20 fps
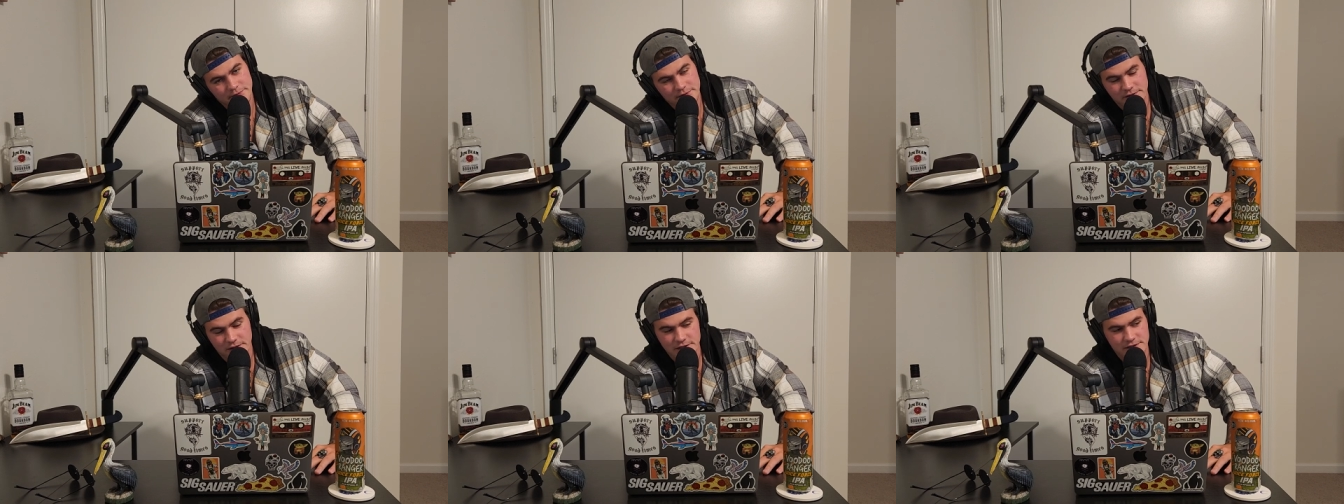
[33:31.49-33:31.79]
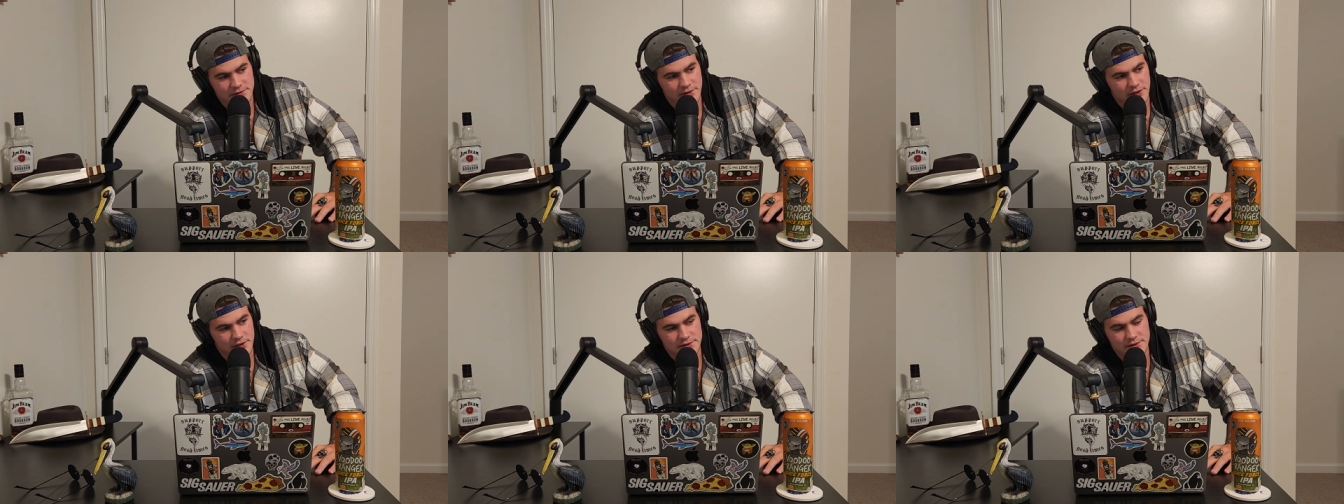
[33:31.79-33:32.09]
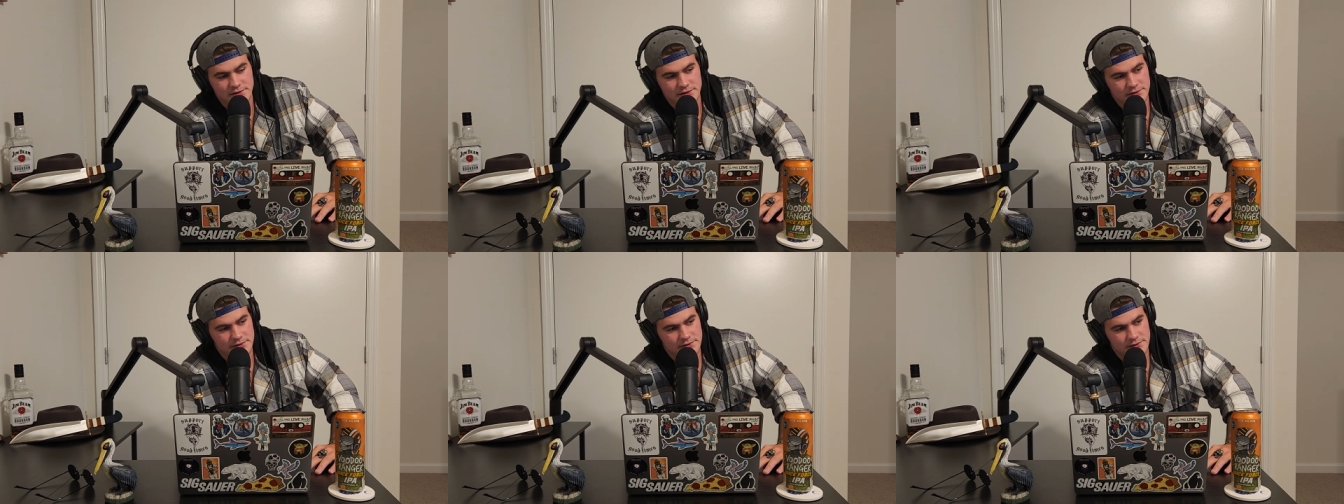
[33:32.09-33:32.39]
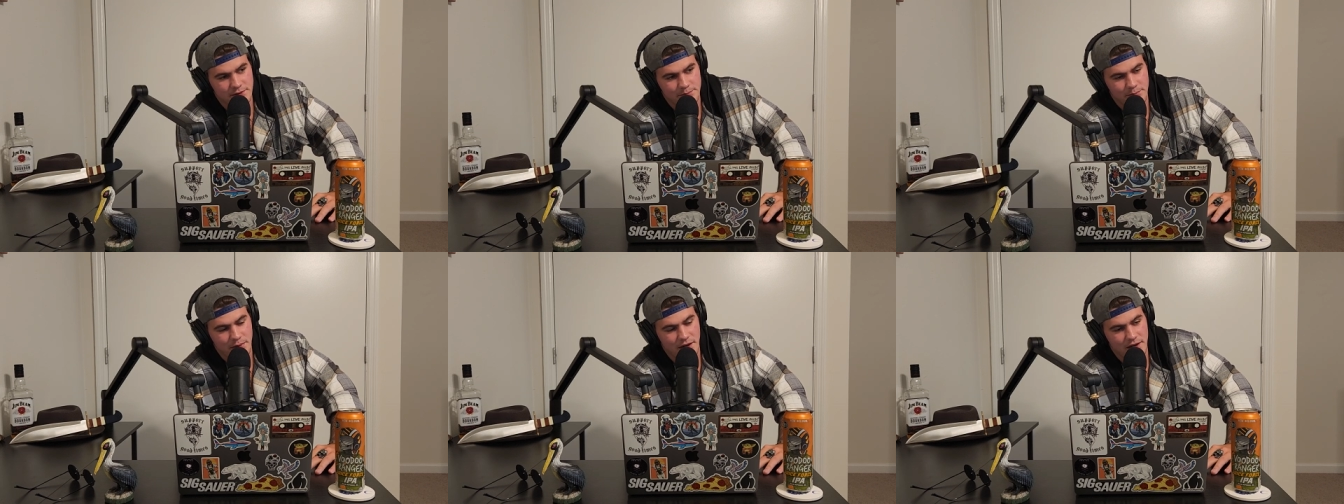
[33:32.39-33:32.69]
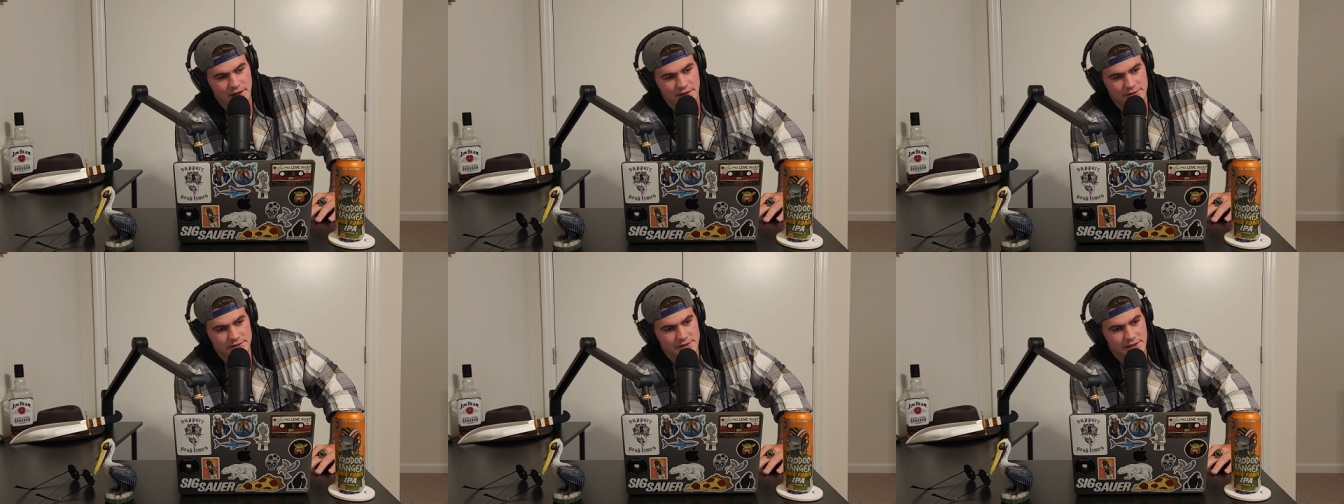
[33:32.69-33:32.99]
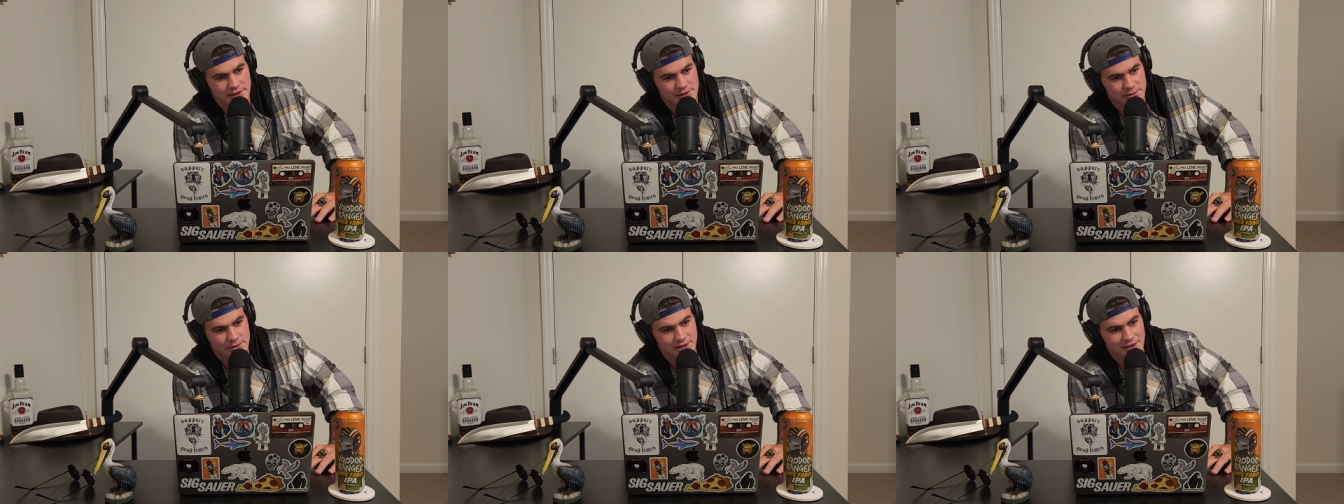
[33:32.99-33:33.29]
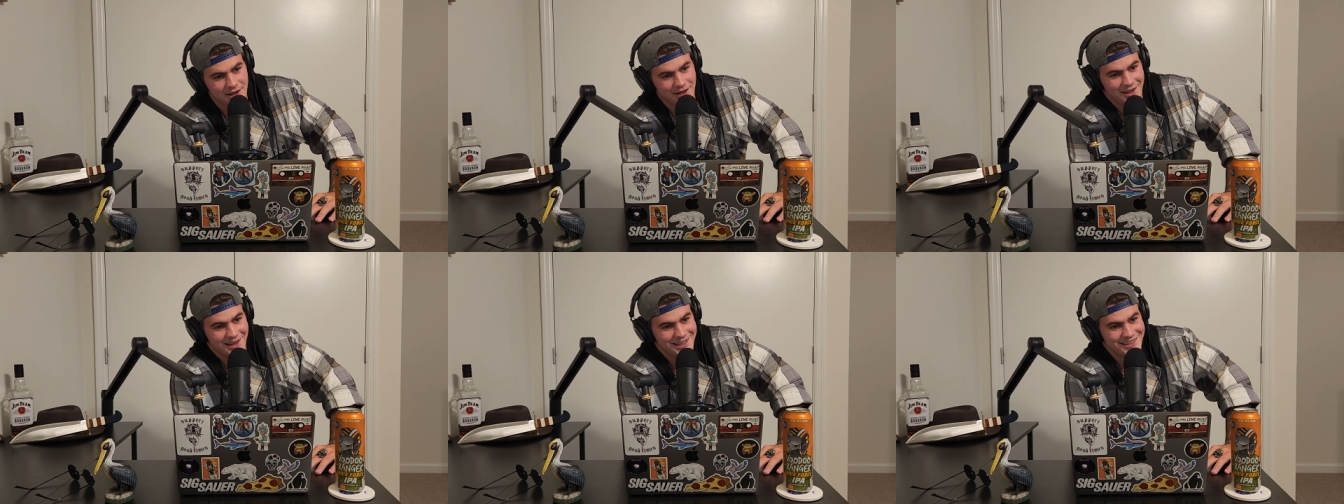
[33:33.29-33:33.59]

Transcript: First of all, probably don't say sweetheart.